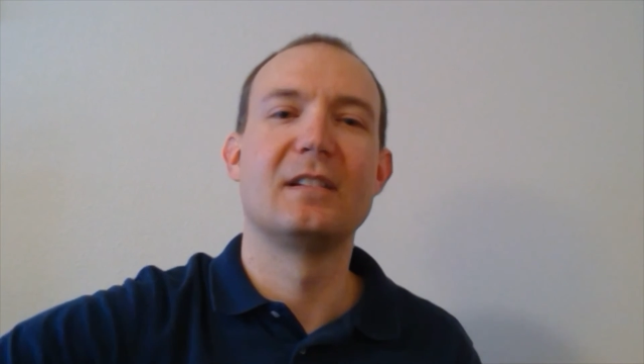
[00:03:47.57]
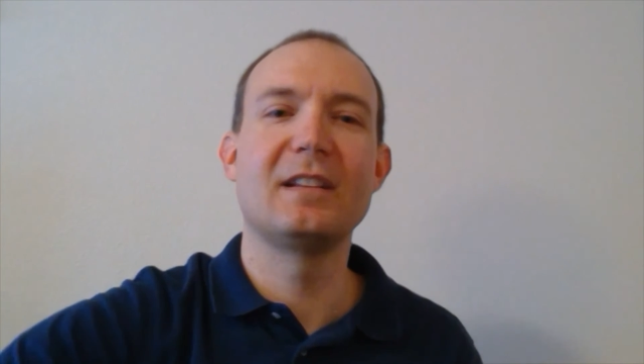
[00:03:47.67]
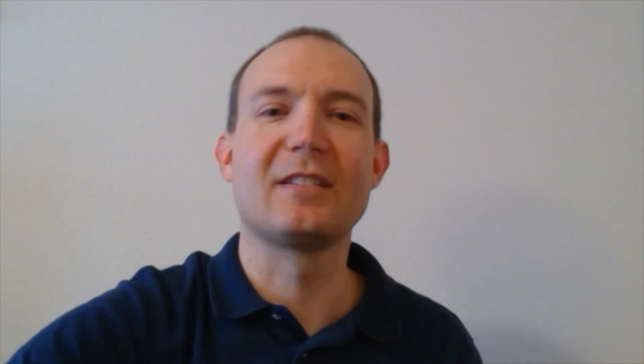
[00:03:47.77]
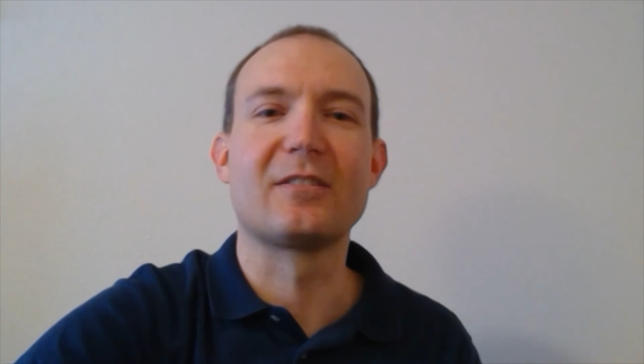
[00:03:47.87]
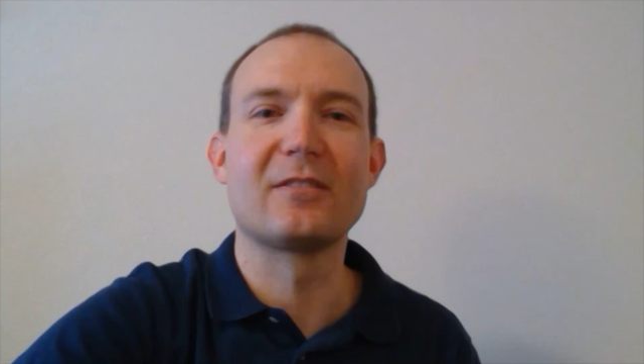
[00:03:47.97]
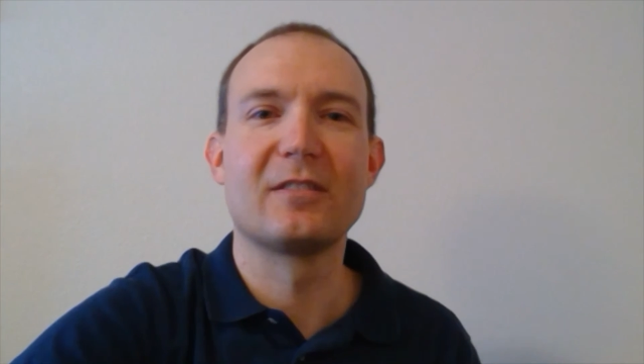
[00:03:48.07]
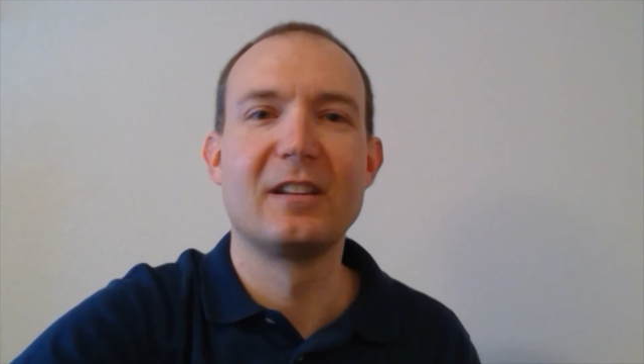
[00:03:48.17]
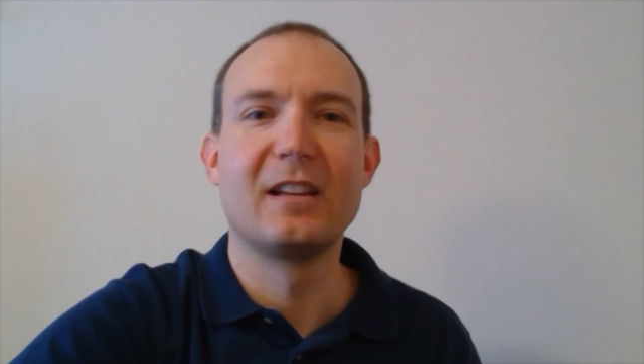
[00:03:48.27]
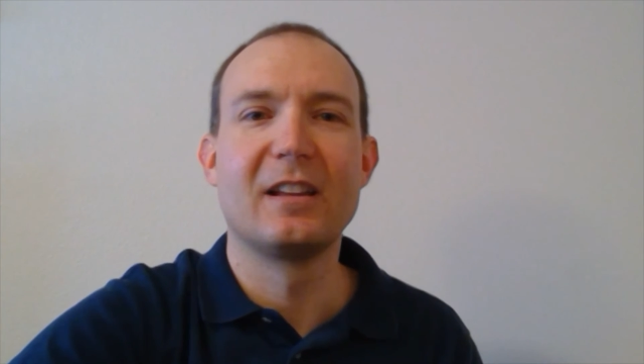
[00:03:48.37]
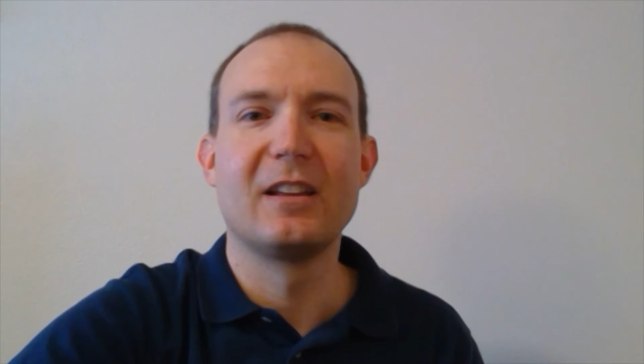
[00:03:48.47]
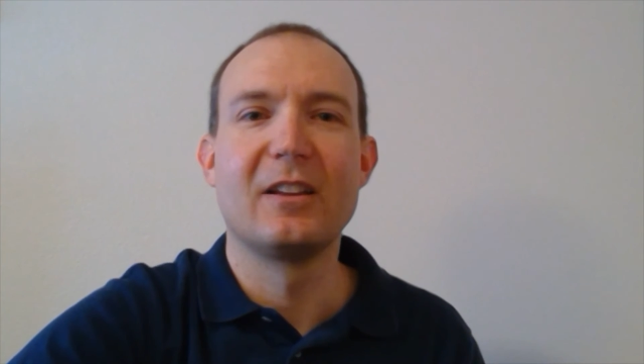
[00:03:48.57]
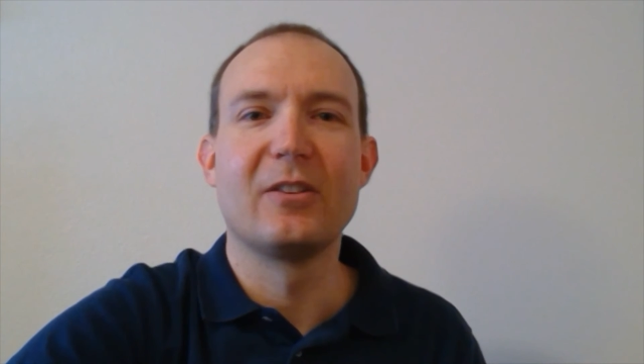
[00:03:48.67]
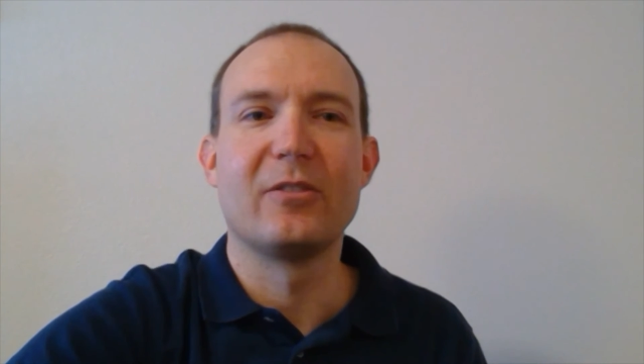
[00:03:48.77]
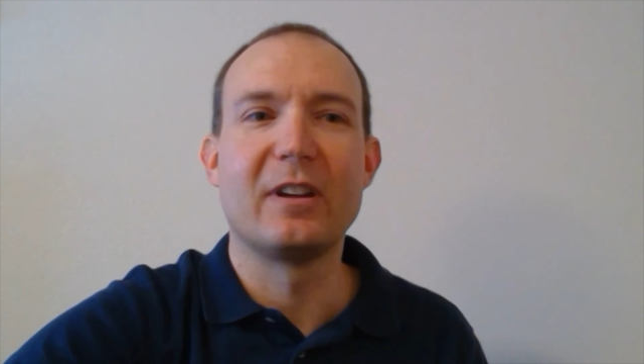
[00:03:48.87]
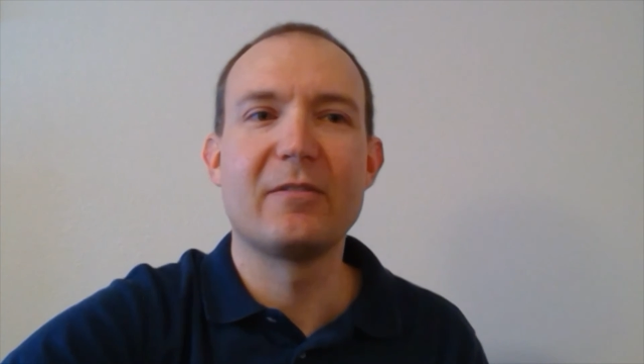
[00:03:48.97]
Nice.
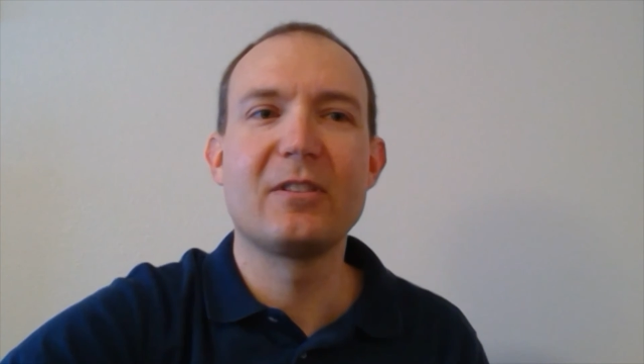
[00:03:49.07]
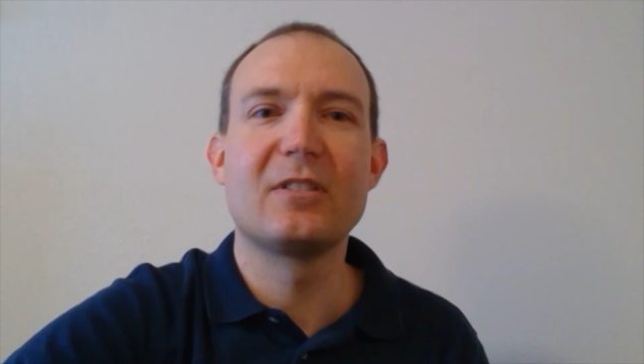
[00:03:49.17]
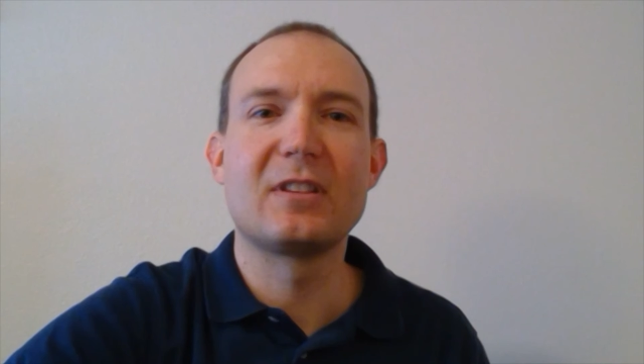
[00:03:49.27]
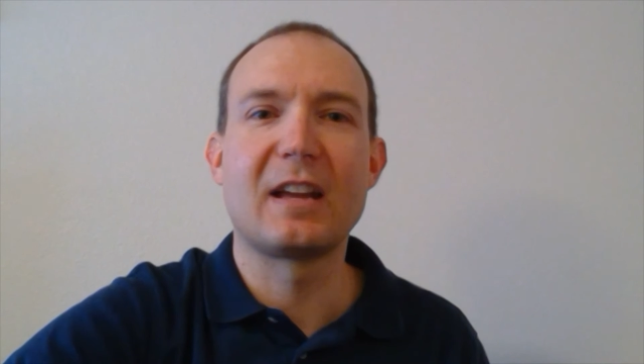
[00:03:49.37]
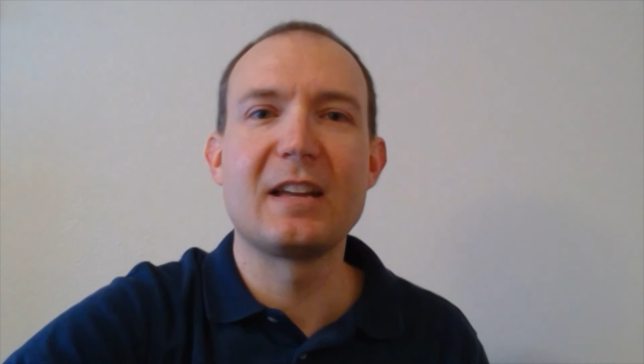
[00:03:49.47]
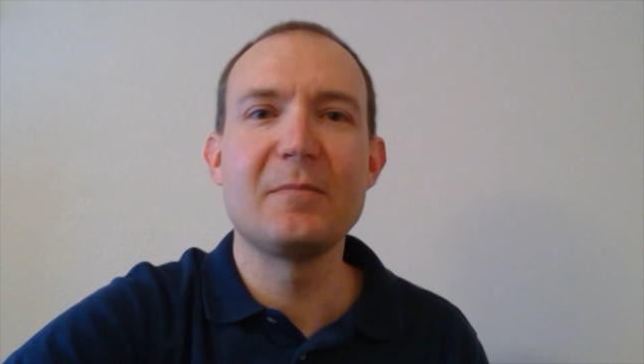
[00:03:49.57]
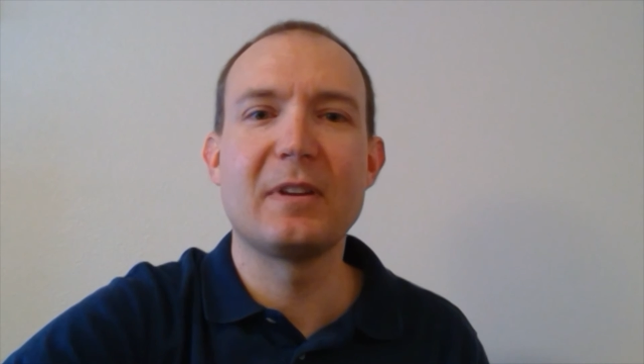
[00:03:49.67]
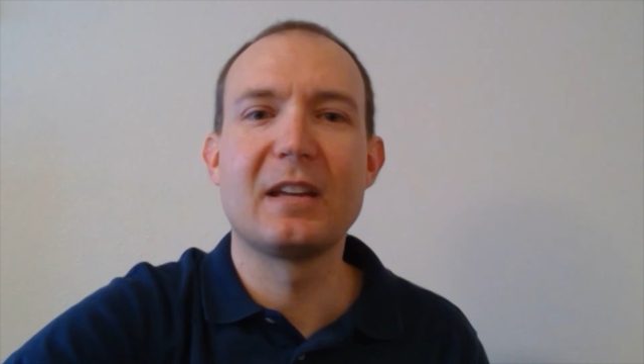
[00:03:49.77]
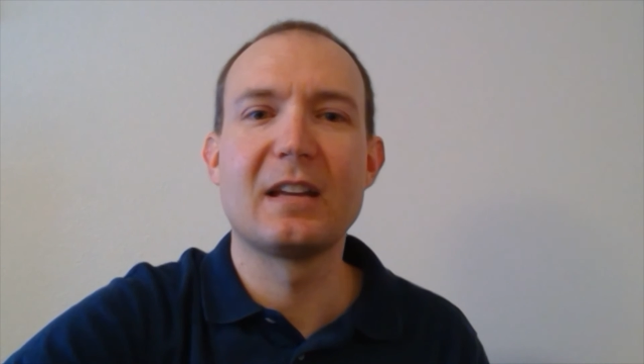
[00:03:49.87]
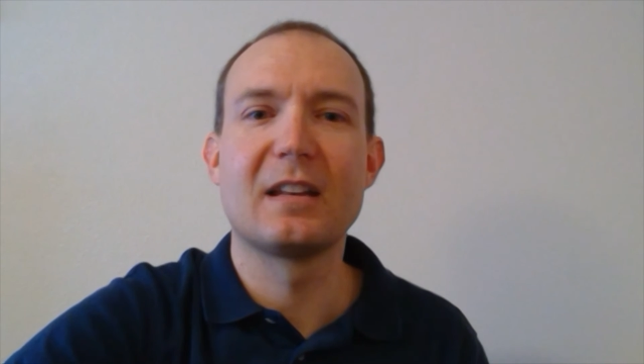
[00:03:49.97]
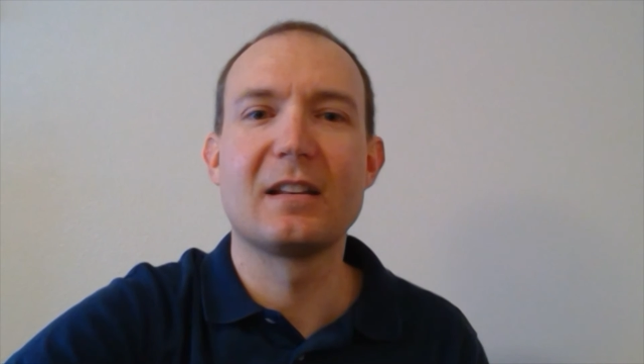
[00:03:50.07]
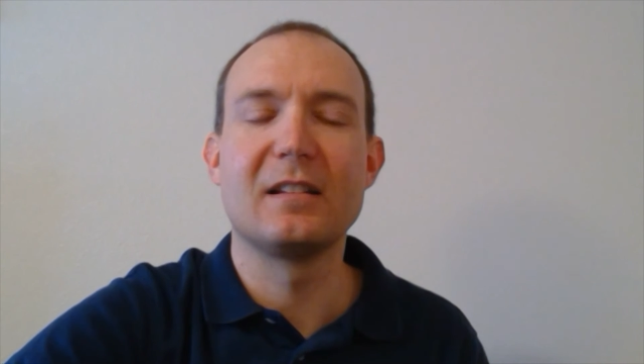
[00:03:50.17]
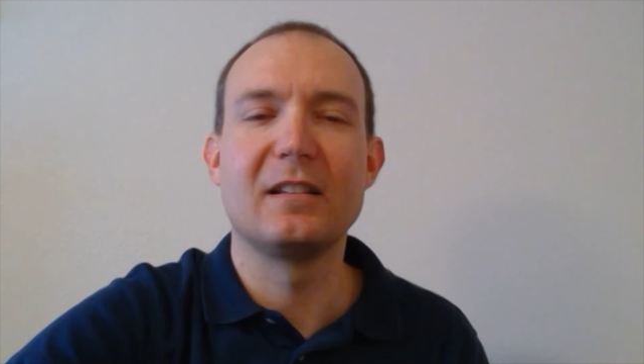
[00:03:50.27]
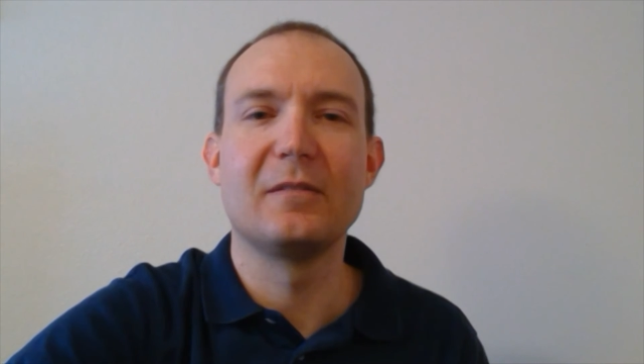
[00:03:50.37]
Have a good time, and